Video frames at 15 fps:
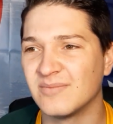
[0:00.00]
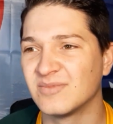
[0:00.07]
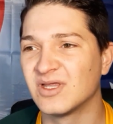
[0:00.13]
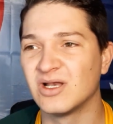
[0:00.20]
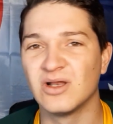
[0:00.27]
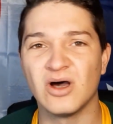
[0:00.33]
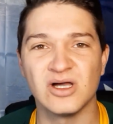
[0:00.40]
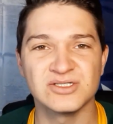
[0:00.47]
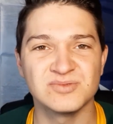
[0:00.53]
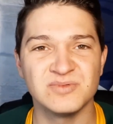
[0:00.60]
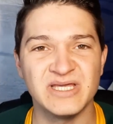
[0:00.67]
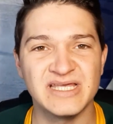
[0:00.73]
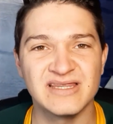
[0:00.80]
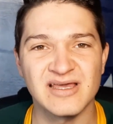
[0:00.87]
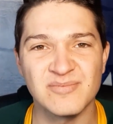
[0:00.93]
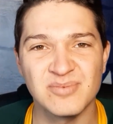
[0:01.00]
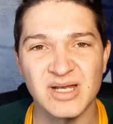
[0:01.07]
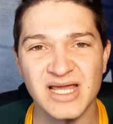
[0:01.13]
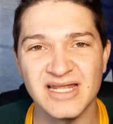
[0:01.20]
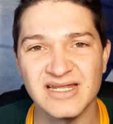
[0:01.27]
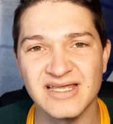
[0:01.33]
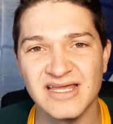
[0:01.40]
The last week they
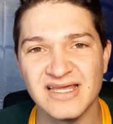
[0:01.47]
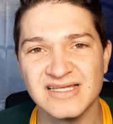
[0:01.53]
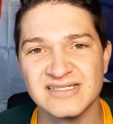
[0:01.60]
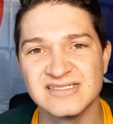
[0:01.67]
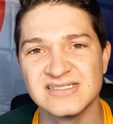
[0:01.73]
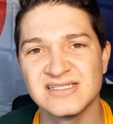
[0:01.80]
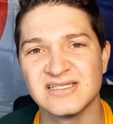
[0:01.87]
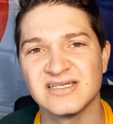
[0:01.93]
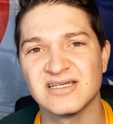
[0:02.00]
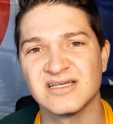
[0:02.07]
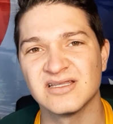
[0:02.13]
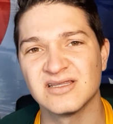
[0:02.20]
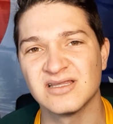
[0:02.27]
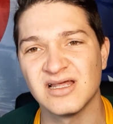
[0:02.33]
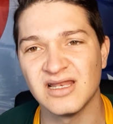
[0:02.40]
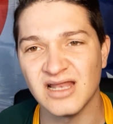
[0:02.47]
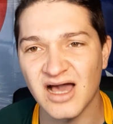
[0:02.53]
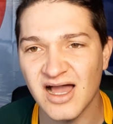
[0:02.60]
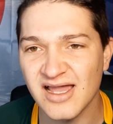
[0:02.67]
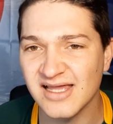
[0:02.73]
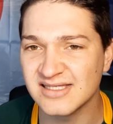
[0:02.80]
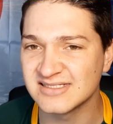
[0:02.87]
played against the
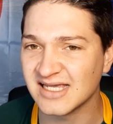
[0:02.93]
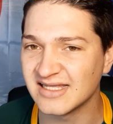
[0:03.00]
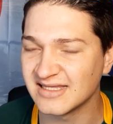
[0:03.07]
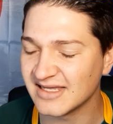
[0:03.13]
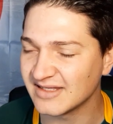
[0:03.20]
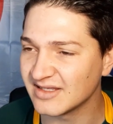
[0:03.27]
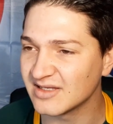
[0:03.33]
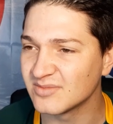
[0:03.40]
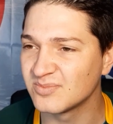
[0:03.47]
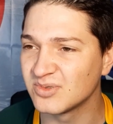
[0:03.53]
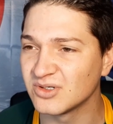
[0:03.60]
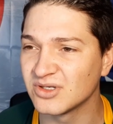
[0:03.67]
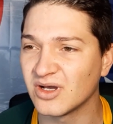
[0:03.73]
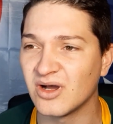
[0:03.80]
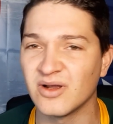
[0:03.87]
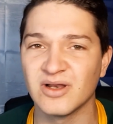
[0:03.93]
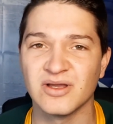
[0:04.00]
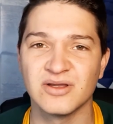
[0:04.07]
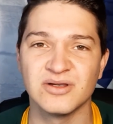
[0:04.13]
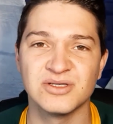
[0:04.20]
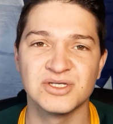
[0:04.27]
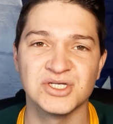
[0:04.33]
Lions and they did put on a
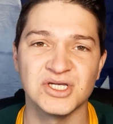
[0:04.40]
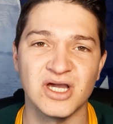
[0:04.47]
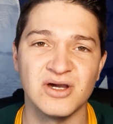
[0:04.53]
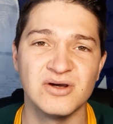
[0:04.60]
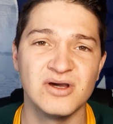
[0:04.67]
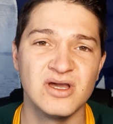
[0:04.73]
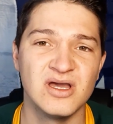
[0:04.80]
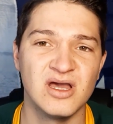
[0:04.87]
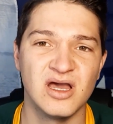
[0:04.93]
good show.